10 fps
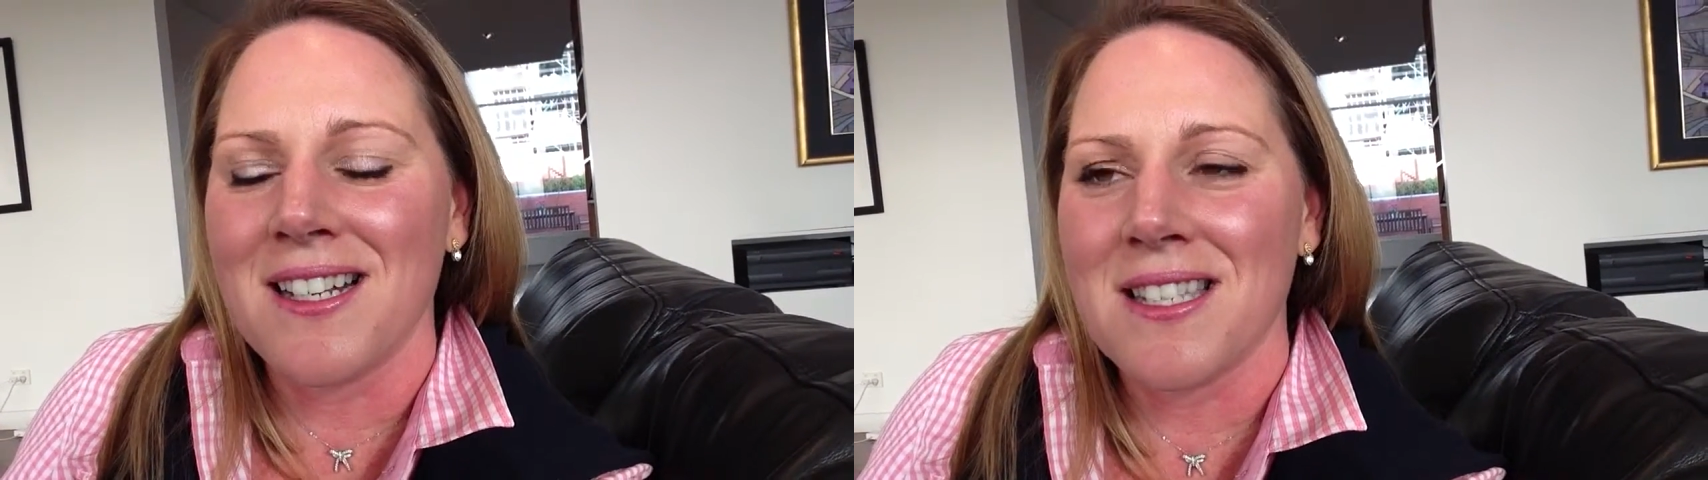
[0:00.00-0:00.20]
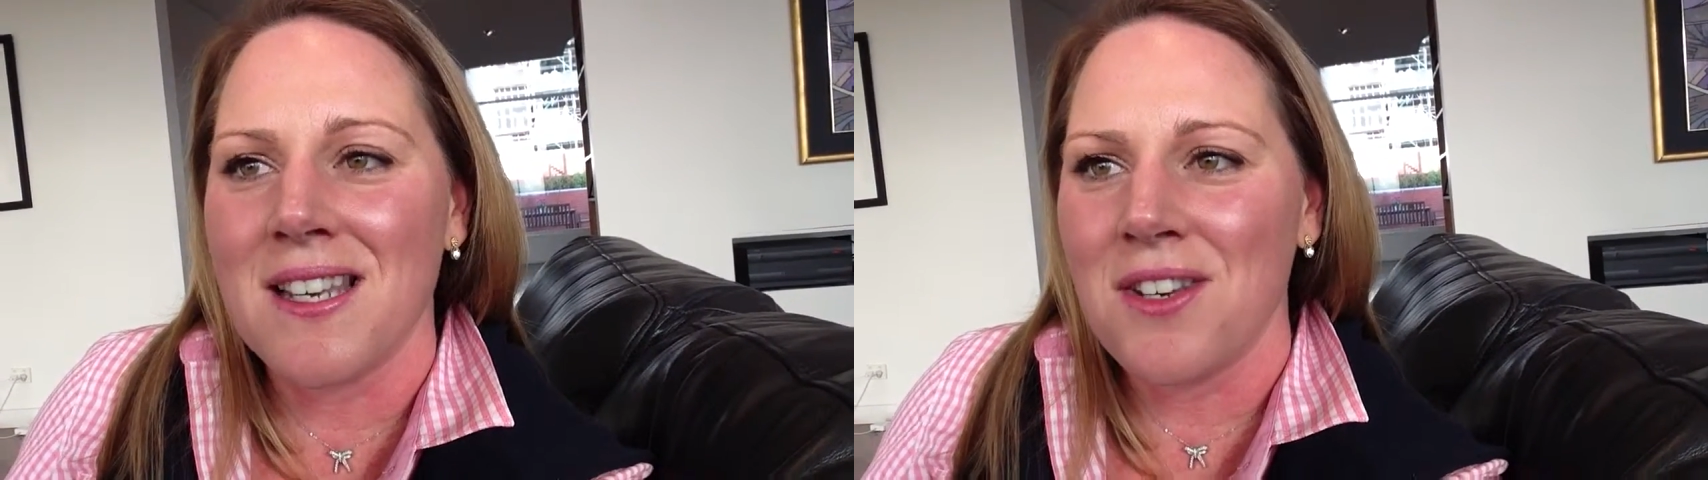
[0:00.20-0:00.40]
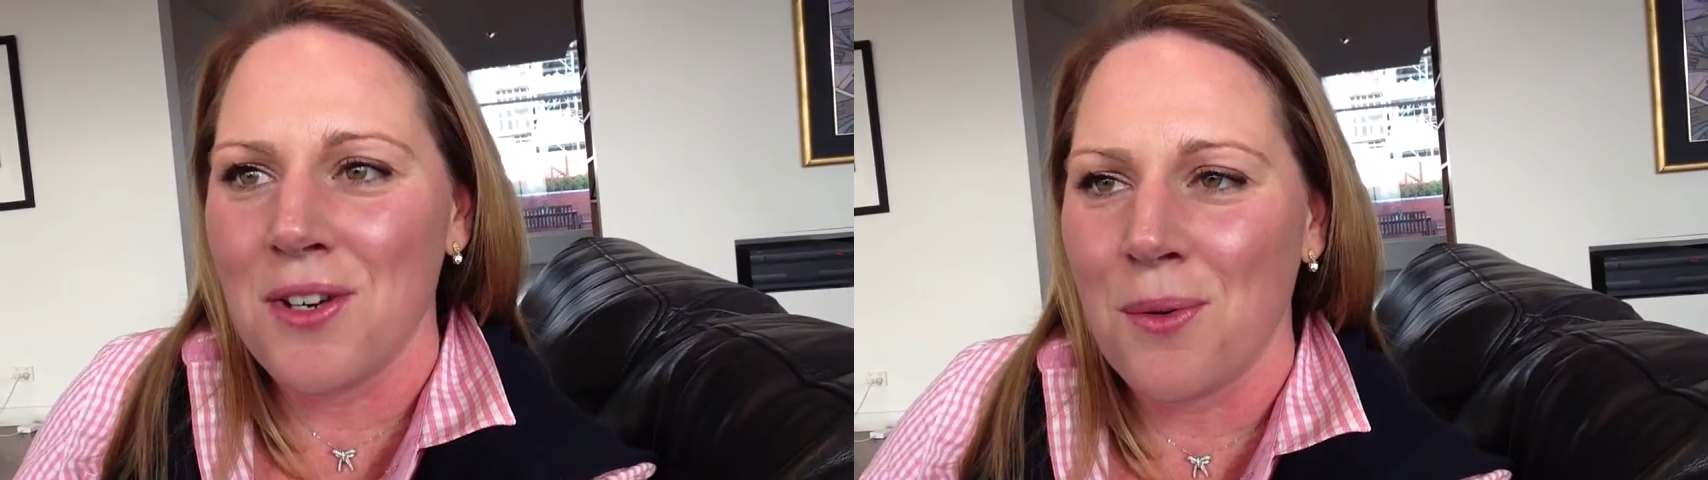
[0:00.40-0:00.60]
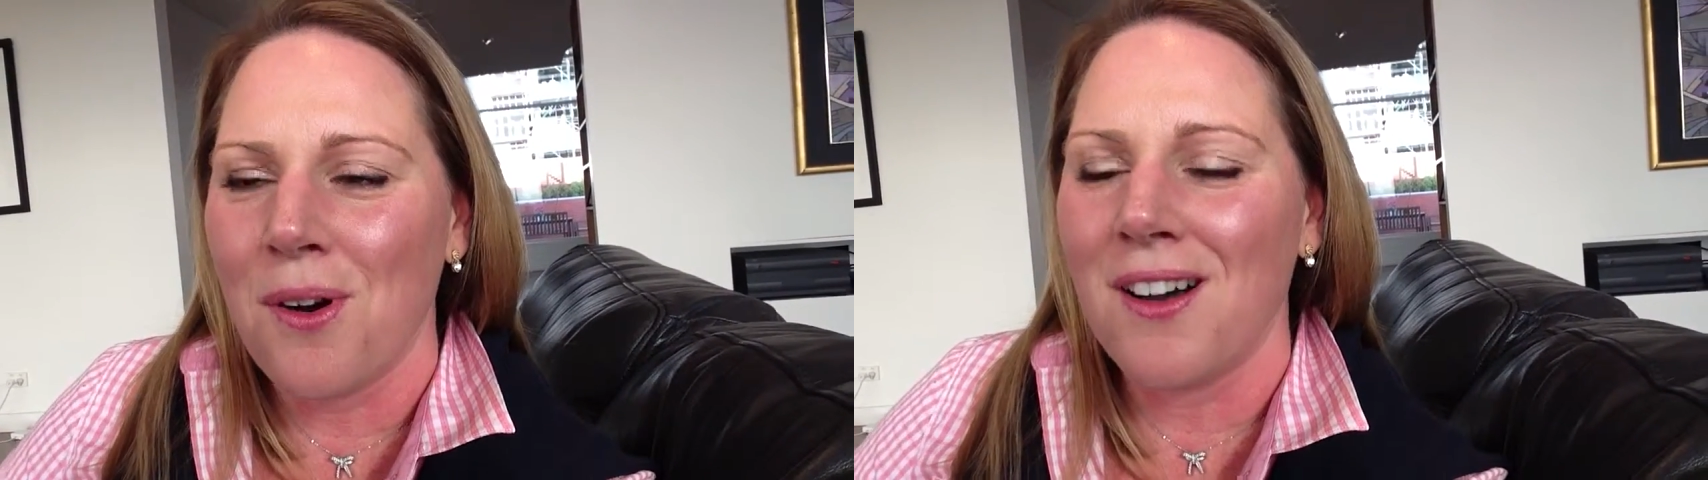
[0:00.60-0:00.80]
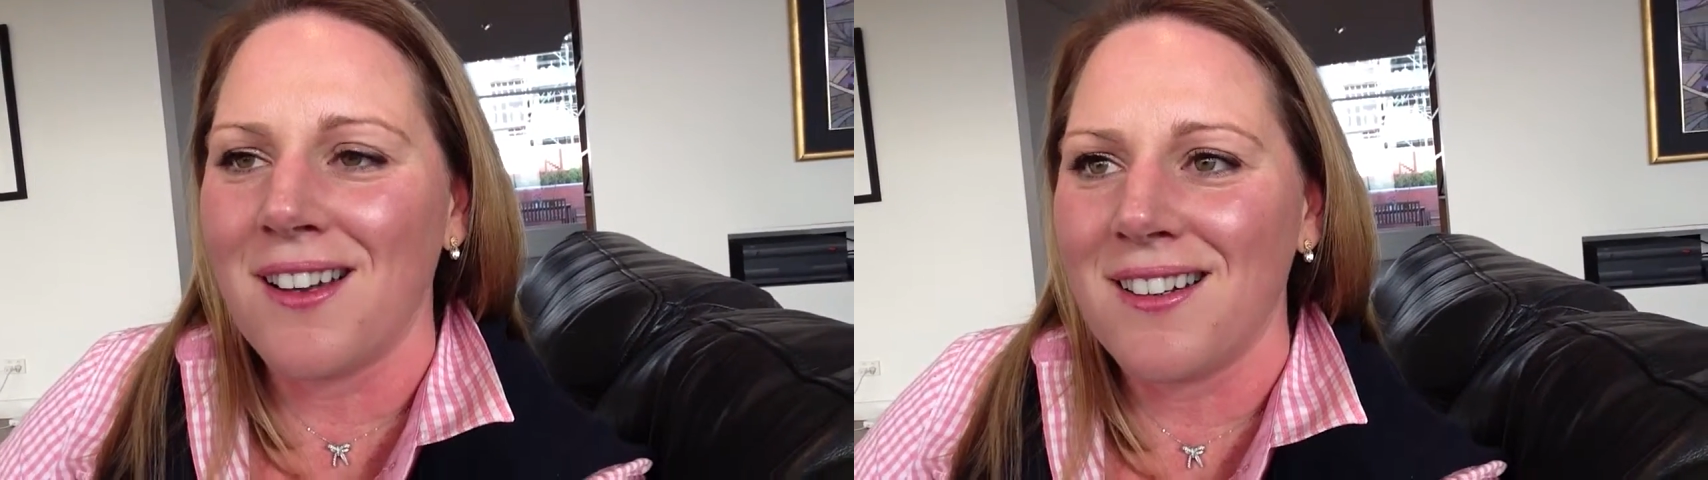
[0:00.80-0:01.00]
I said, you know
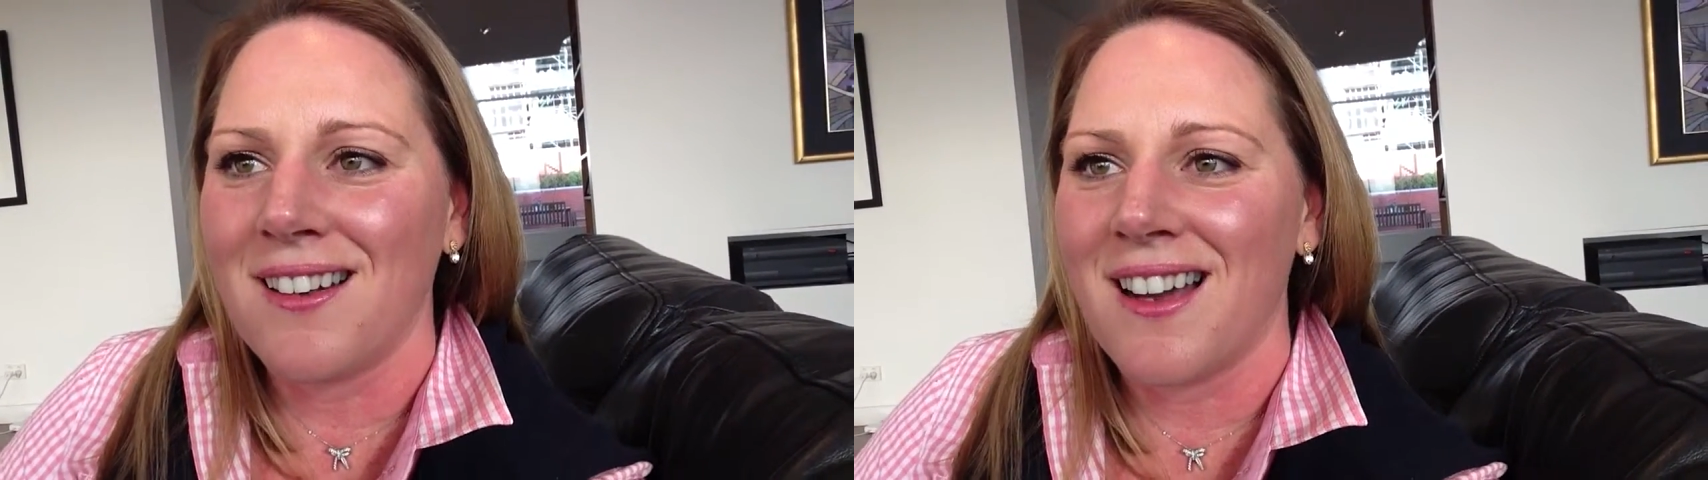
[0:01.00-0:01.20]
what?